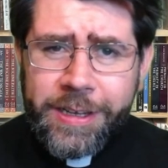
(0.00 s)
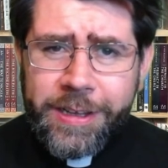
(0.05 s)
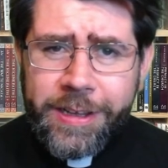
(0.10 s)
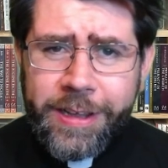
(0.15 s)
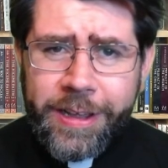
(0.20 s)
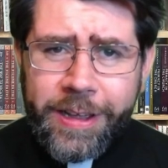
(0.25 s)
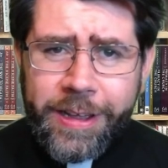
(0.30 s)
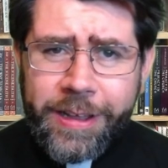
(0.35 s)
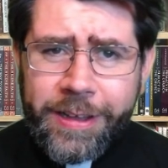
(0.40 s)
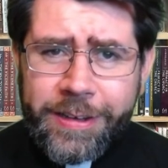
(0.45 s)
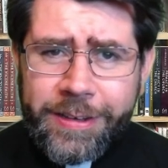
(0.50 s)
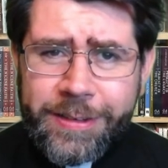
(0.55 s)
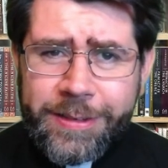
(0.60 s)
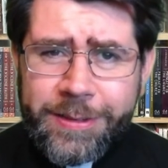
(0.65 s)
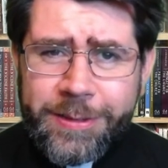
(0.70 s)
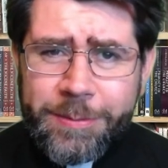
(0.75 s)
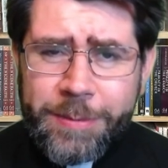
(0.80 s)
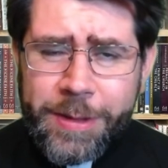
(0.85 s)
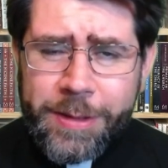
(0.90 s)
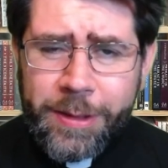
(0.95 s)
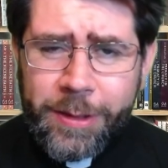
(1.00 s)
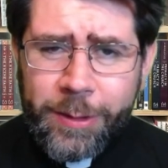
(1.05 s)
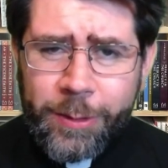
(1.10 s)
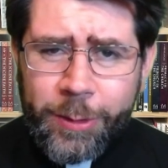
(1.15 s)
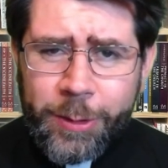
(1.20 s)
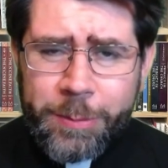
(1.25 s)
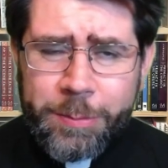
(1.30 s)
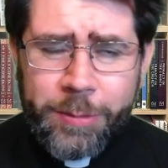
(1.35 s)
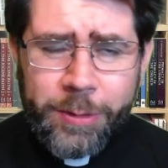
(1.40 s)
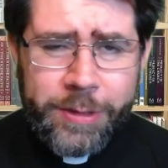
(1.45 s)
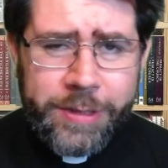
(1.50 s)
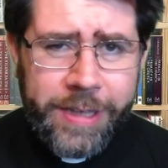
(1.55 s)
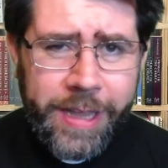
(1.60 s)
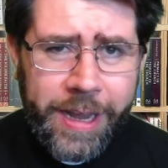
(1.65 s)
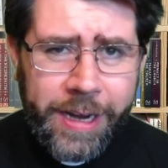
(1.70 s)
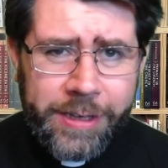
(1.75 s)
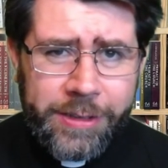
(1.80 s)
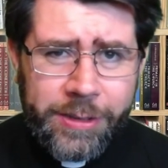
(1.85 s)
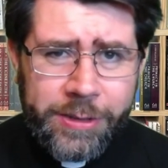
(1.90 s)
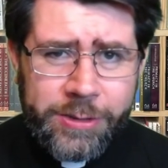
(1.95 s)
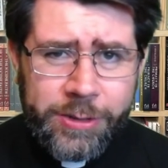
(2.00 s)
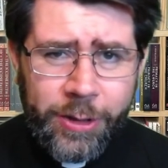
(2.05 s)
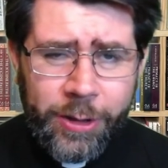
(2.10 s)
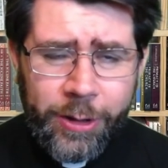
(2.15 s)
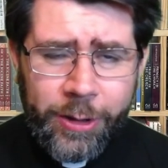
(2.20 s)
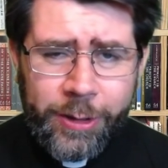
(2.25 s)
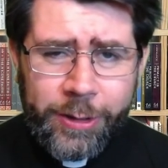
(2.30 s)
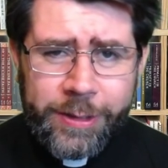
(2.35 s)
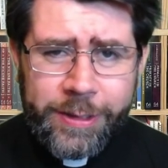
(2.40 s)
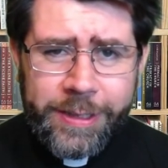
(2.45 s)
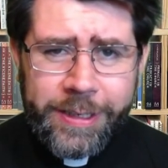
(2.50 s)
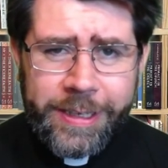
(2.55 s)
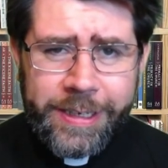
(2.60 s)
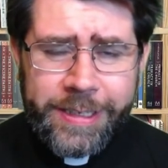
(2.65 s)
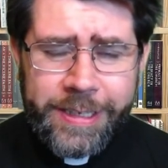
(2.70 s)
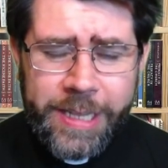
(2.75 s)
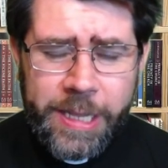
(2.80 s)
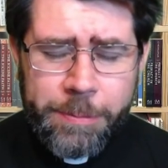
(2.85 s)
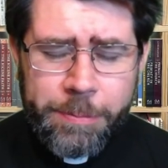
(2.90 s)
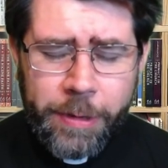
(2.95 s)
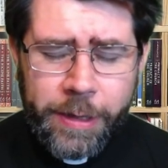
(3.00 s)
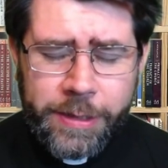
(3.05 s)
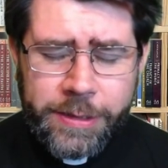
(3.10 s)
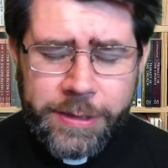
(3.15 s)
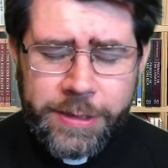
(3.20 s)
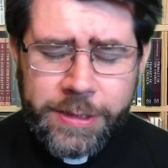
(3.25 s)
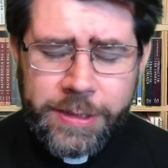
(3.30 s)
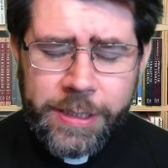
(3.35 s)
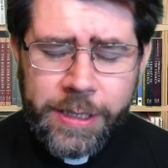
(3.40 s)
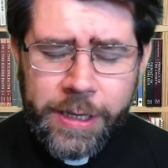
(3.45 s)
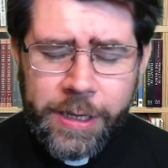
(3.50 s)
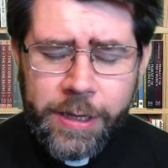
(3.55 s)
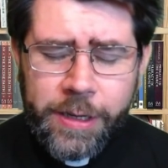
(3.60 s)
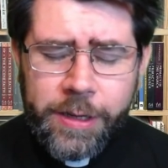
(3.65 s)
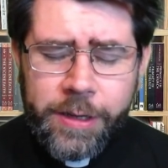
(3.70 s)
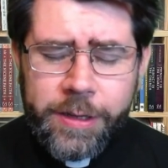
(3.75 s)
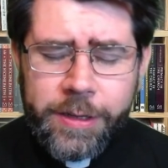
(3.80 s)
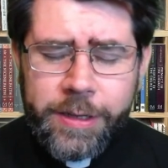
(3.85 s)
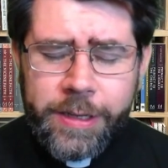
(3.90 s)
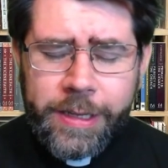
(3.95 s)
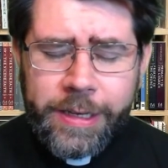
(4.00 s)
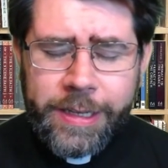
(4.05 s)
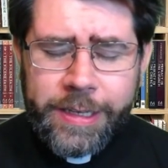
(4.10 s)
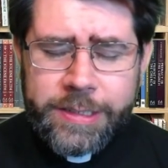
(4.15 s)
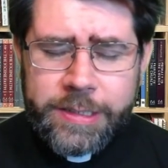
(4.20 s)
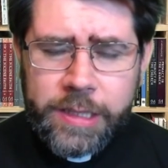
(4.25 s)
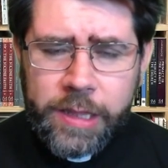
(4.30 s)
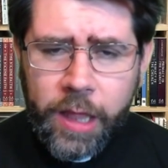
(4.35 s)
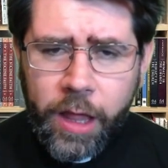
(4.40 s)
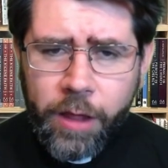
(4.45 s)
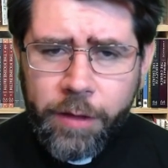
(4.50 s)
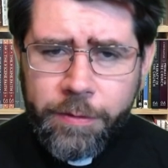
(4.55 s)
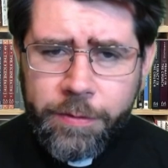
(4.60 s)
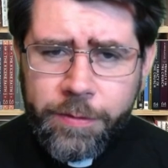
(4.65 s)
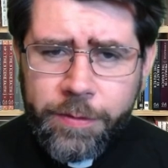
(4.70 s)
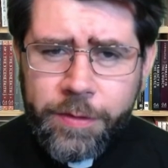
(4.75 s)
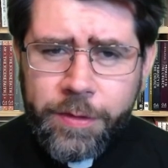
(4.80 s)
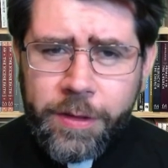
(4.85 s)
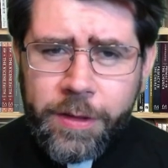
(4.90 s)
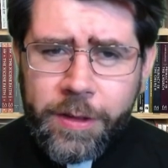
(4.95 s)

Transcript: and may the Lord protect us all and keep us in his love,